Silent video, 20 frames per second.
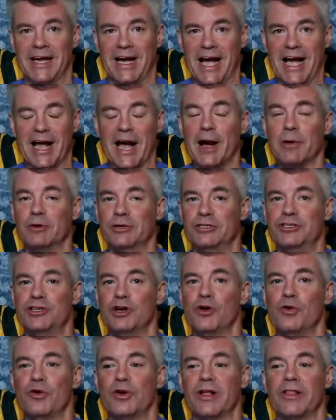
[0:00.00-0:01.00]
I, I would
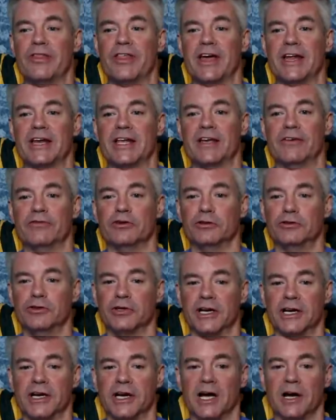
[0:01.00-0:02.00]
joke that if you
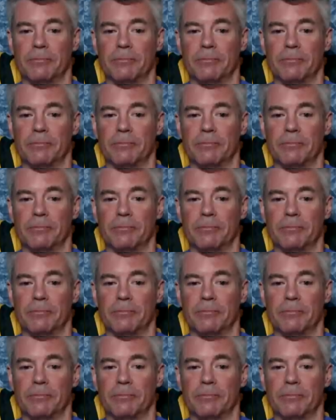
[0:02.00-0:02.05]
took a,